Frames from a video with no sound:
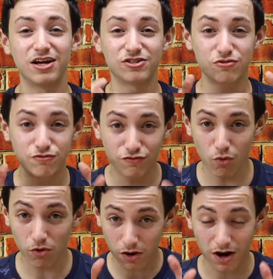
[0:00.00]
to
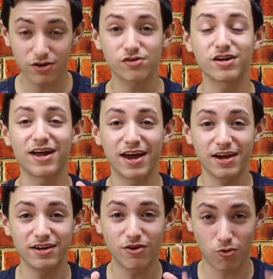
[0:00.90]

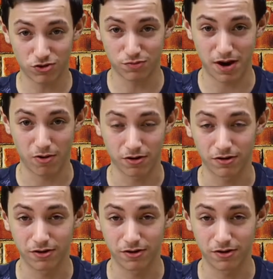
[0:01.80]
480 horsepower